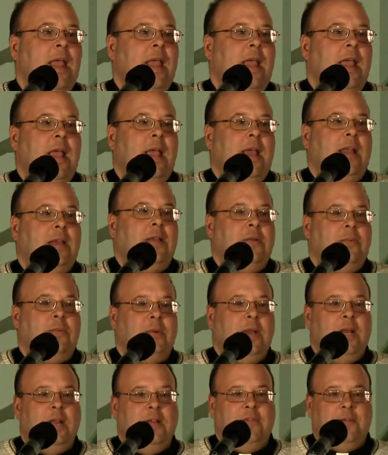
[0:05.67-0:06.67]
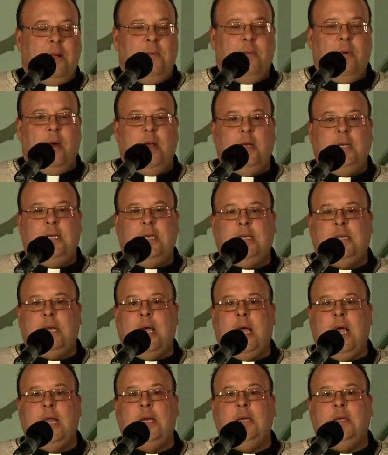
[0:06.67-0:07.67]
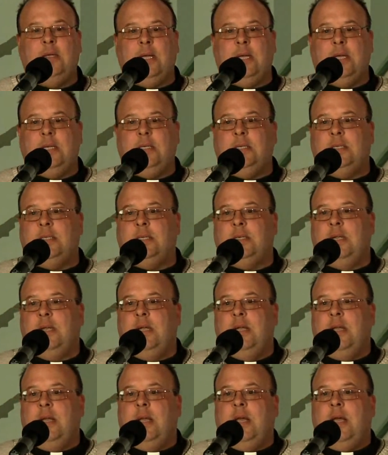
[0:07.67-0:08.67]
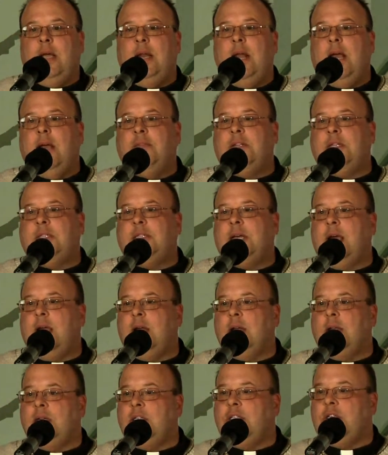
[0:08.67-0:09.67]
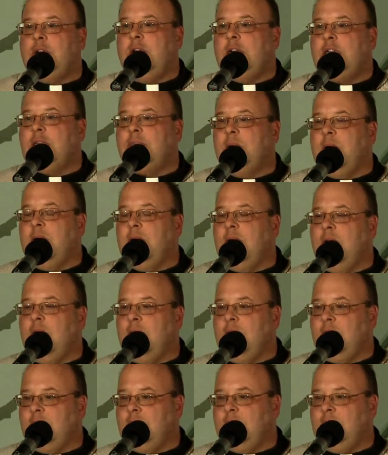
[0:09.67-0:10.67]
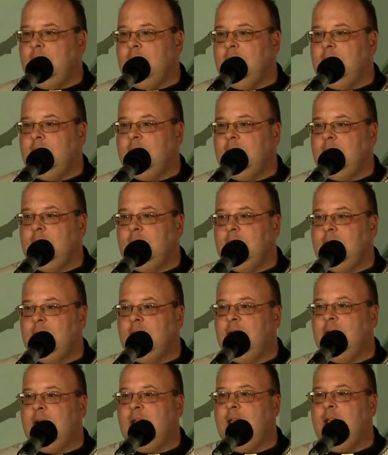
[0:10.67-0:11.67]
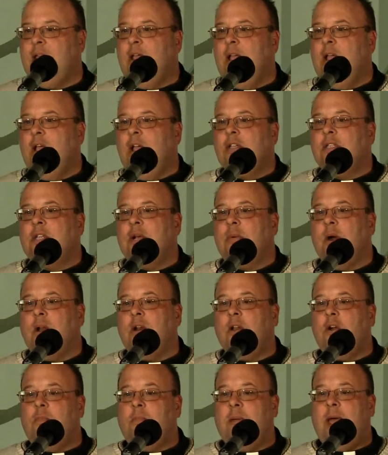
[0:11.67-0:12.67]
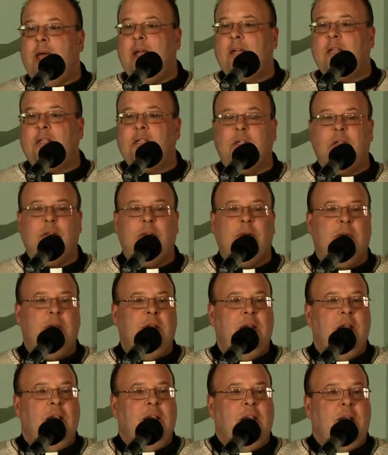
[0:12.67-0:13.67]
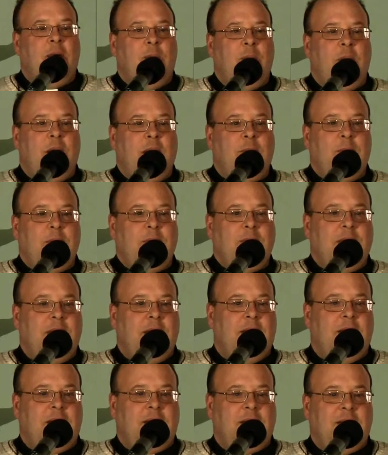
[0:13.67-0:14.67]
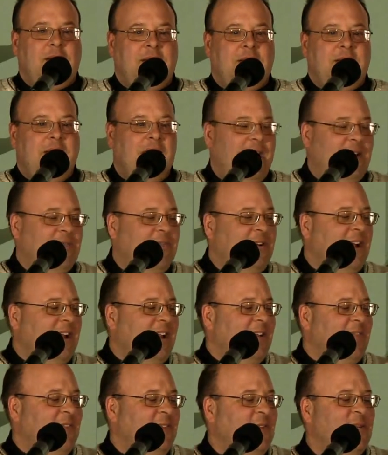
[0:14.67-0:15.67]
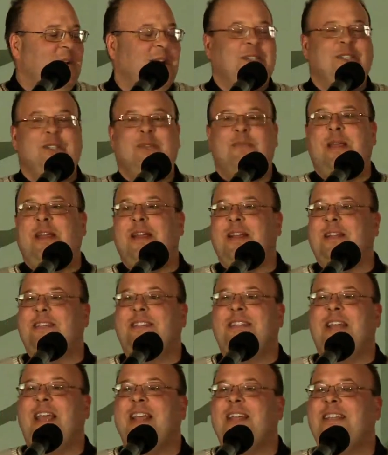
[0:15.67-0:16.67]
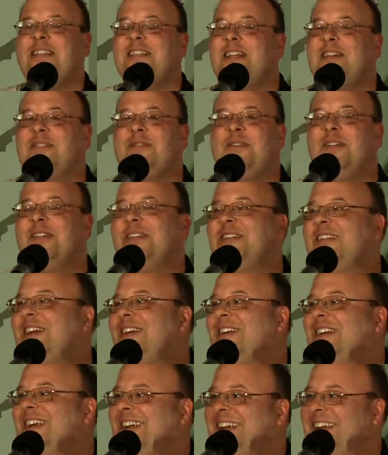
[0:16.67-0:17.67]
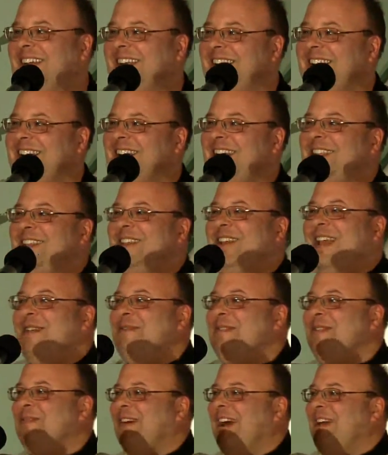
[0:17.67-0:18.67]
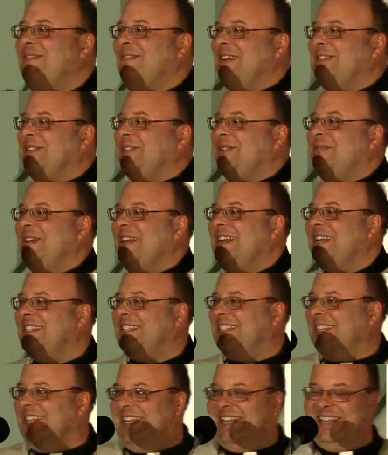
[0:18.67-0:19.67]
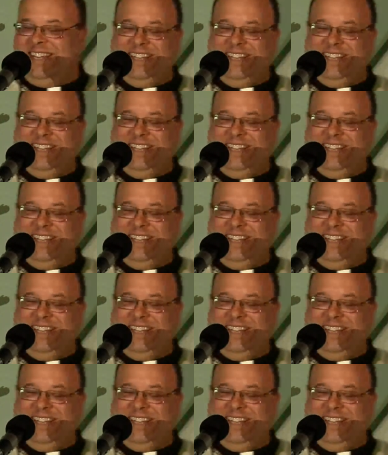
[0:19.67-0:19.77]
And really, if I wanted to title it, I'd have to title it Change My Heart. Okay? So I want to go back to when I was young. Now, I've got a few extra minutes. Thanks, uh, Father Terry. You gave me five extra minutes.